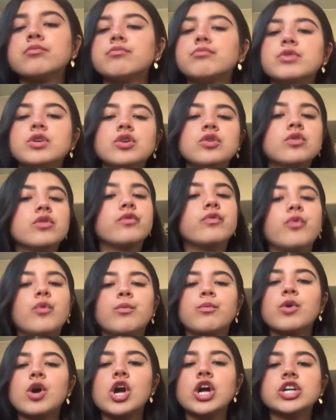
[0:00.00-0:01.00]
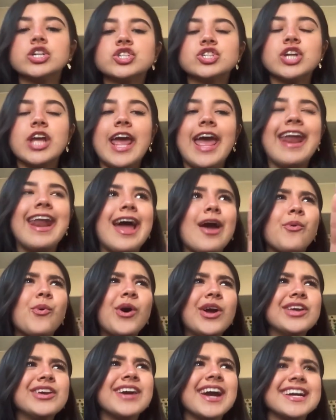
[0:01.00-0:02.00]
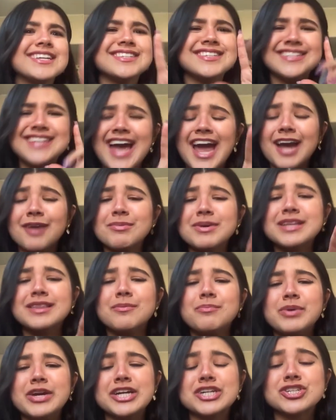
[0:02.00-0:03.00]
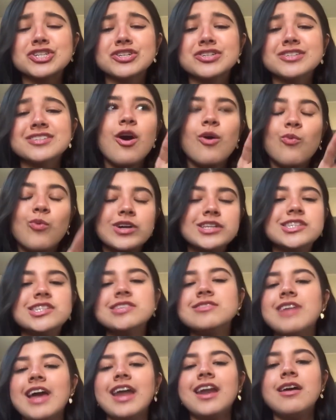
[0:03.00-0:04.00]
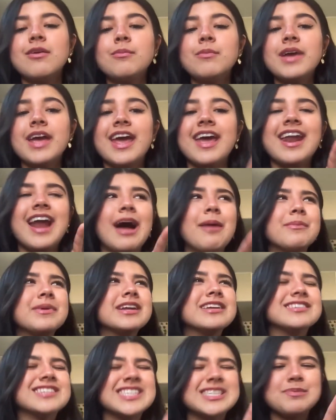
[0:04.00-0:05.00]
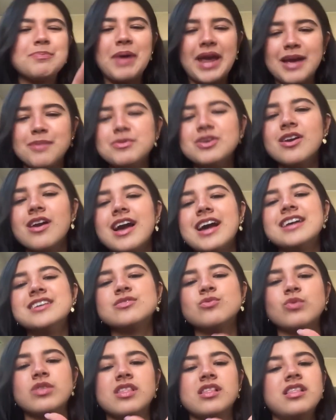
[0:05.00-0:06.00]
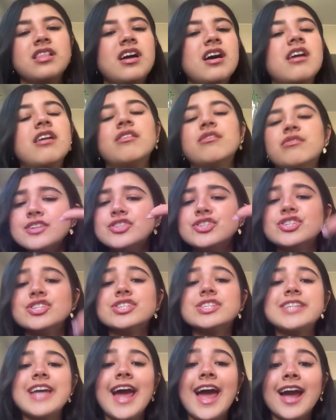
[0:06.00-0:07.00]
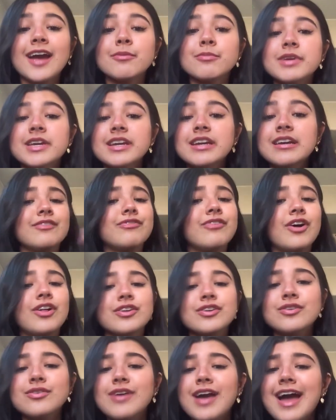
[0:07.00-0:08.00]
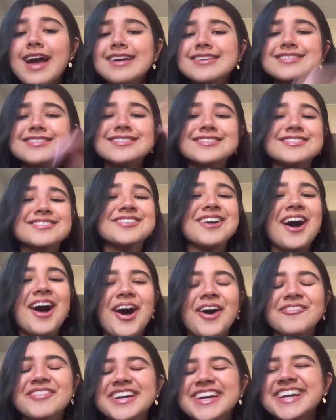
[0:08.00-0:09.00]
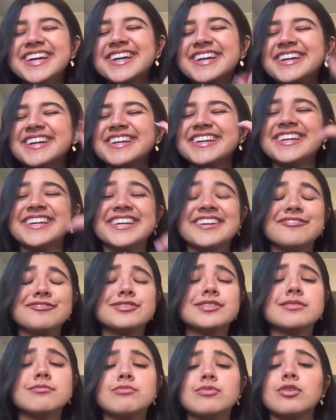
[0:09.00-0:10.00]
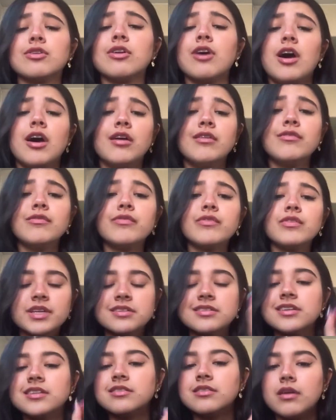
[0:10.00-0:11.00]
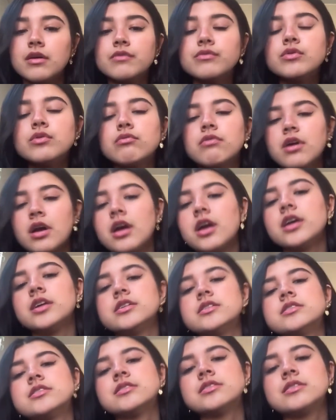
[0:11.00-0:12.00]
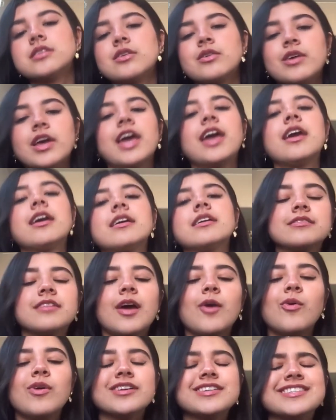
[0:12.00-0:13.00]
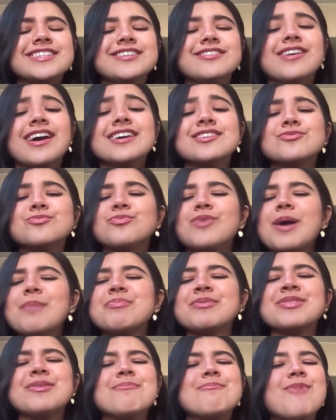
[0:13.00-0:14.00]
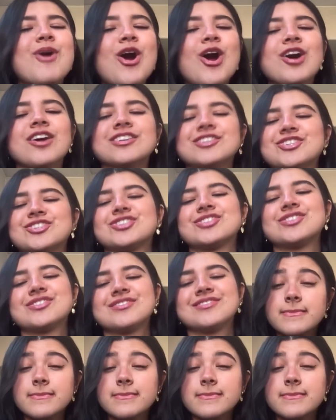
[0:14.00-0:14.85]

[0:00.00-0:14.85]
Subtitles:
beautiful merch, and I want you guys to tag me in the pictures once you get them, and I'm gonna spam you guys with love. Just tag me, follow you guys, comment, give it some love, because I love you guys, okay? I want to see you guys repping the merch.